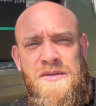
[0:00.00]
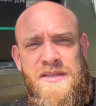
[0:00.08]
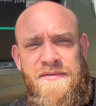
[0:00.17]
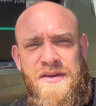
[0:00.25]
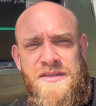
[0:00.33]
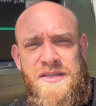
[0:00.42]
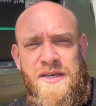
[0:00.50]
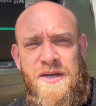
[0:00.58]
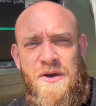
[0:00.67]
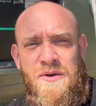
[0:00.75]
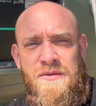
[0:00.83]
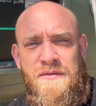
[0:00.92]
giving us a
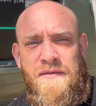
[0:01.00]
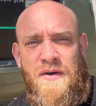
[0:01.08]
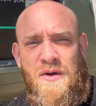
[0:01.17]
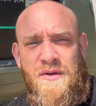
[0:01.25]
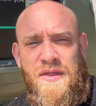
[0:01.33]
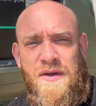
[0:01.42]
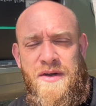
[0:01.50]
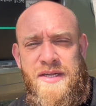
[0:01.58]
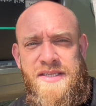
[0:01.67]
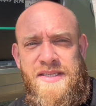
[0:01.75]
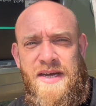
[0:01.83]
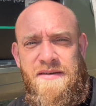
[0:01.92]
code fault
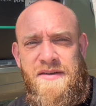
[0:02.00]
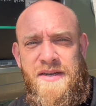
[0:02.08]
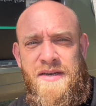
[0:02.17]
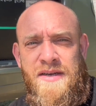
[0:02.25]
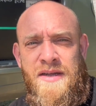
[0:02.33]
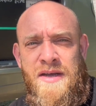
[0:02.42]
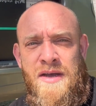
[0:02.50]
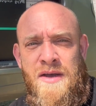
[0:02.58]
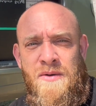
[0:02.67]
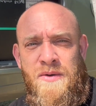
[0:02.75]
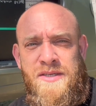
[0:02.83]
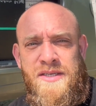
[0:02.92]
37,
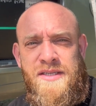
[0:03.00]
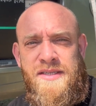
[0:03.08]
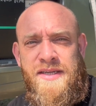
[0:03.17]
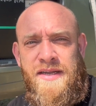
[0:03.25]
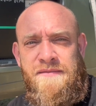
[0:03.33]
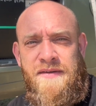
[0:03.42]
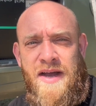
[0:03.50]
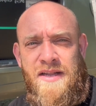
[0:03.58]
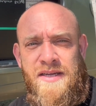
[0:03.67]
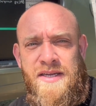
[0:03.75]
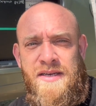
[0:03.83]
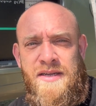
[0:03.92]
which is
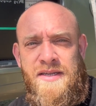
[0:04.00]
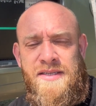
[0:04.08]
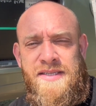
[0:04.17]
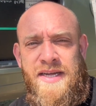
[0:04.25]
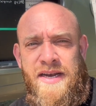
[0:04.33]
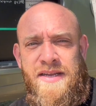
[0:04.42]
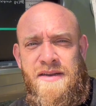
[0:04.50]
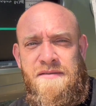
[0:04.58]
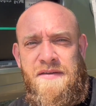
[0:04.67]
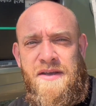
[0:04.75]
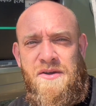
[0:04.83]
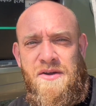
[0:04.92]
invalid set
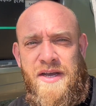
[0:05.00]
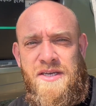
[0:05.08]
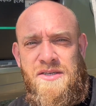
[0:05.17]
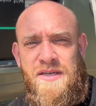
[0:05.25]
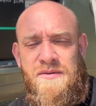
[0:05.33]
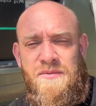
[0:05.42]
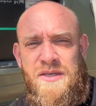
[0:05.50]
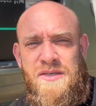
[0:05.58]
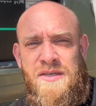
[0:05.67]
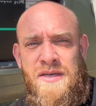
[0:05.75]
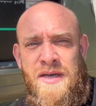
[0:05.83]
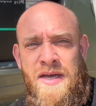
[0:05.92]
configuration,
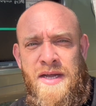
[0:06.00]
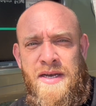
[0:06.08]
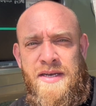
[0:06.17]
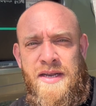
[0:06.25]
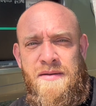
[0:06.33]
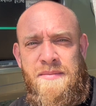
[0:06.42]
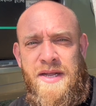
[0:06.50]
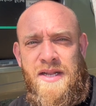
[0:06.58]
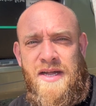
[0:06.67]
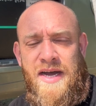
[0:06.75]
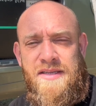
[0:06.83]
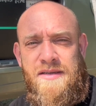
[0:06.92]
which didn't mean a
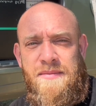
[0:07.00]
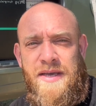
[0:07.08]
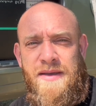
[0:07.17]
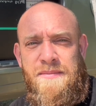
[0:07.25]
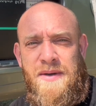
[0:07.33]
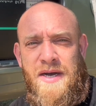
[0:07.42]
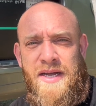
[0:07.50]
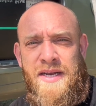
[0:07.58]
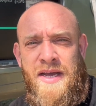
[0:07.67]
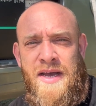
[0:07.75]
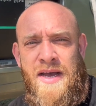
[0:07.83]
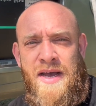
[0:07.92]
lot to me, but
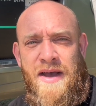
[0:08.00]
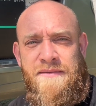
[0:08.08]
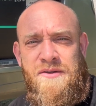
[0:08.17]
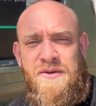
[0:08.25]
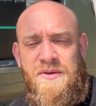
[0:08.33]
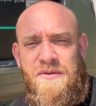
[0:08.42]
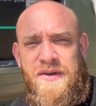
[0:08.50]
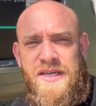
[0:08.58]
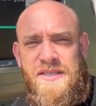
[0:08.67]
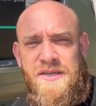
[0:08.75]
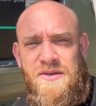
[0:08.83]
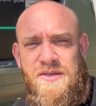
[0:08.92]
after doing
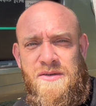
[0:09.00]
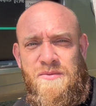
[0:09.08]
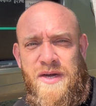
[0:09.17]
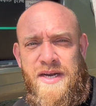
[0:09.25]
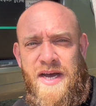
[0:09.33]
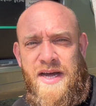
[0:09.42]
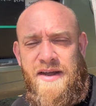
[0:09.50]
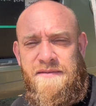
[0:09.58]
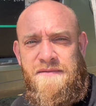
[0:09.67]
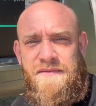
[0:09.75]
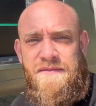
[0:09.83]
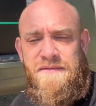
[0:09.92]
research and whatnot, I
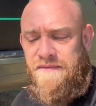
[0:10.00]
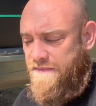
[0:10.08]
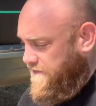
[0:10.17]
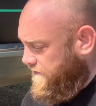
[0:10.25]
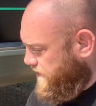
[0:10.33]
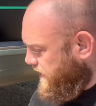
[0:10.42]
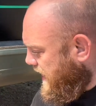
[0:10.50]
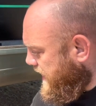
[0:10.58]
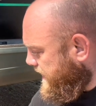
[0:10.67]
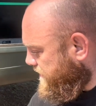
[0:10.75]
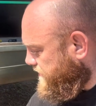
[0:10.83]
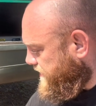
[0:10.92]

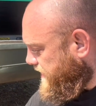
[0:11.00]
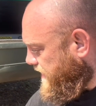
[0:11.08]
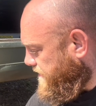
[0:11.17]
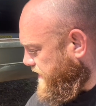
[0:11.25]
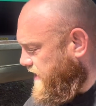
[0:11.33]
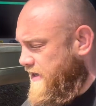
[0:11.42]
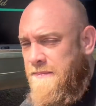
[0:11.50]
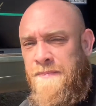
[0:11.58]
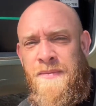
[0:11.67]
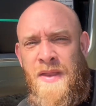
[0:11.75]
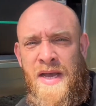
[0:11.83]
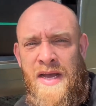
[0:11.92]
thought it was gonna be
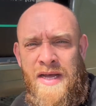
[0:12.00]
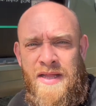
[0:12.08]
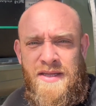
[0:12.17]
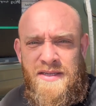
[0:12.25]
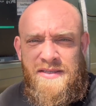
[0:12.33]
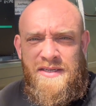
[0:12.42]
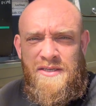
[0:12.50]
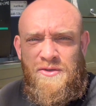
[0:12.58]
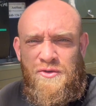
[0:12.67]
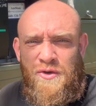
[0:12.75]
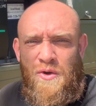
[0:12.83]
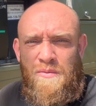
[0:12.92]
this
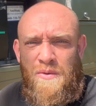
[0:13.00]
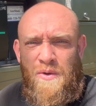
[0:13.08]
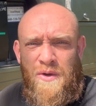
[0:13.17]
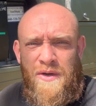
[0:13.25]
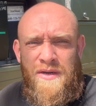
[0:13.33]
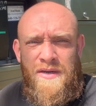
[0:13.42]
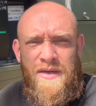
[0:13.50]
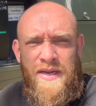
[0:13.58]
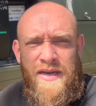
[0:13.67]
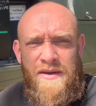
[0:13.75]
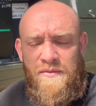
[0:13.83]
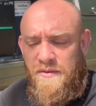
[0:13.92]
control board
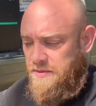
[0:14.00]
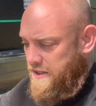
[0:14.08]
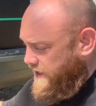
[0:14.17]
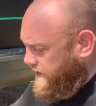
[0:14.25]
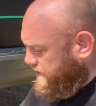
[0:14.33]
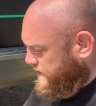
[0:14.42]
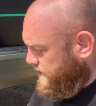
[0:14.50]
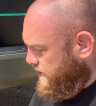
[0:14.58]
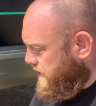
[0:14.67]
needed replaced